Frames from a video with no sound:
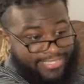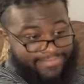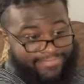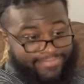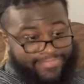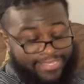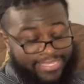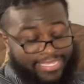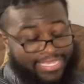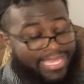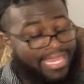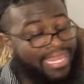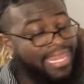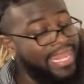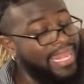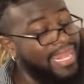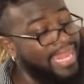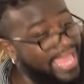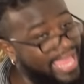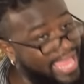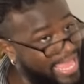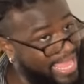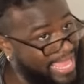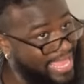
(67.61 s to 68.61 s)
in the
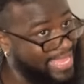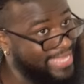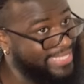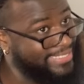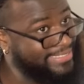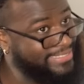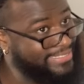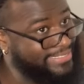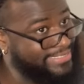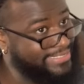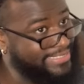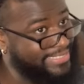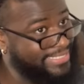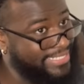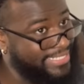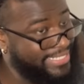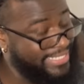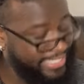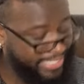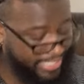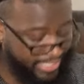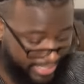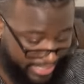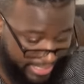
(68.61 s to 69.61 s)
class.
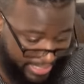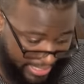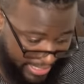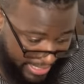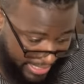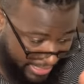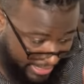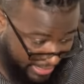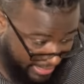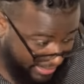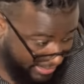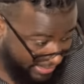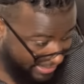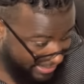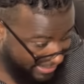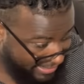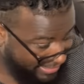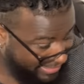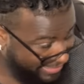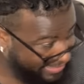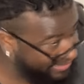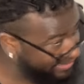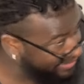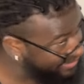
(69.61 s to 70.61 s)

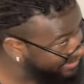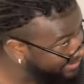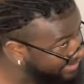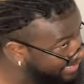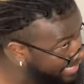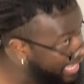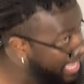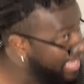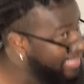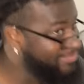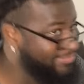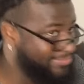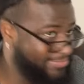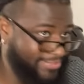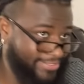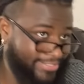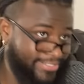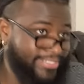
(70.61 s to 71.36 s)
He got the